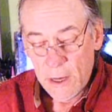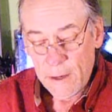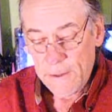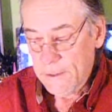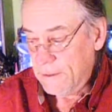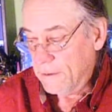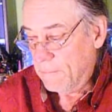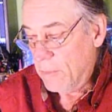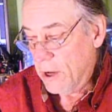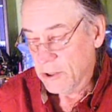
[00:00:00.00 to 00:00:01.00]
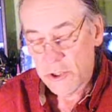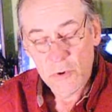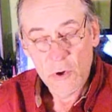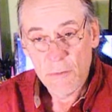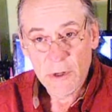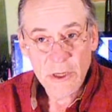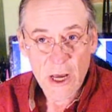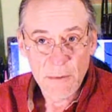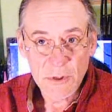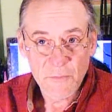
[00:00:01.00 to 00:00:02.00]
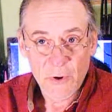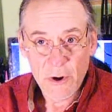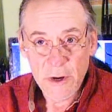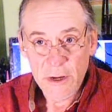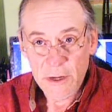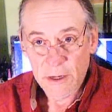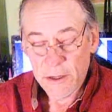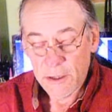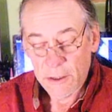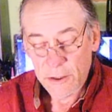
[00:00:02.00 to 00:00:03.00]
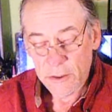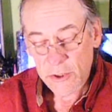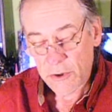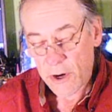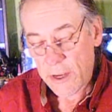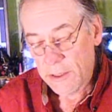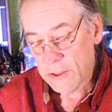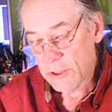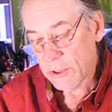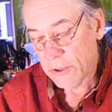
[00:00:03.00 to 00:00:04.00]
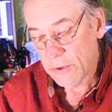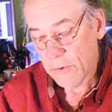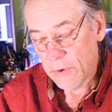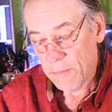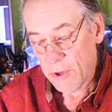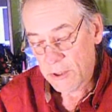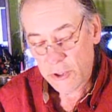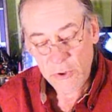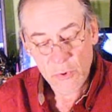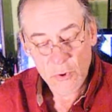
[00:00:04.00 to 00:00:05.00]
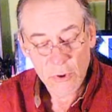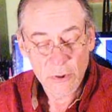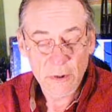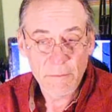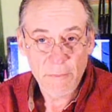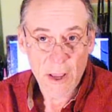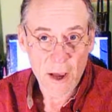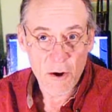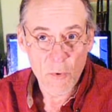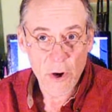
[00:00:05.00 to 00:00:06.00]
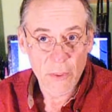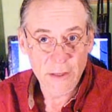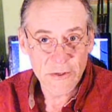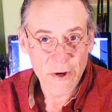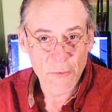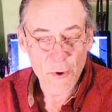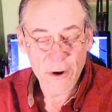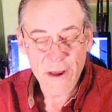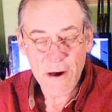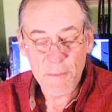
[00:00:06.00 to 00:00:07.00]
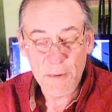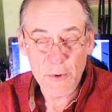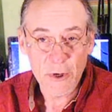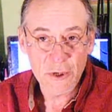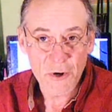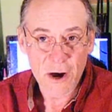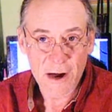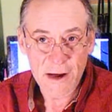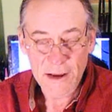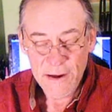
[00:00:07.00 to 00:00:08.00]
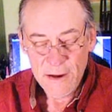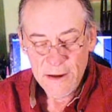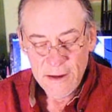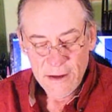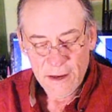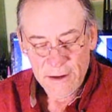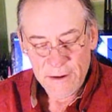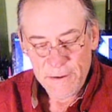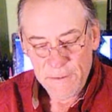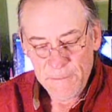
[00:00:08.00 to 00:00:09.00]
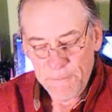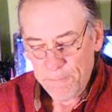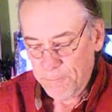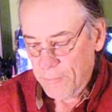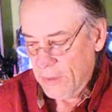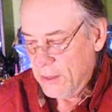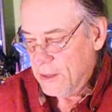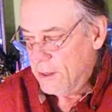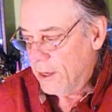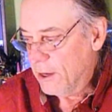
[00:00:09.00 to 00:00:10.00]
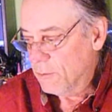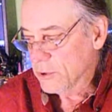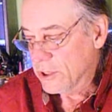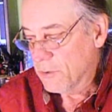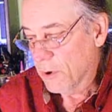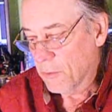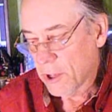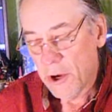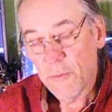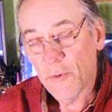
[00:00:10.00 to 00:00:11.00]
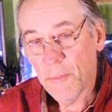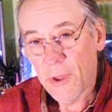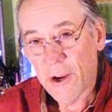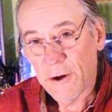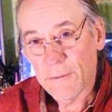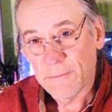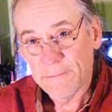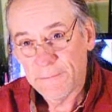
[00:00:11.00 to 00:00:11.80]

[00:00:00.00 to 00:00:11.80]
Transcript: I'm not sure. My time is very constrained, so I'm not sure how well that's going to work out, but I'm going to try. And we'll see where we go from there.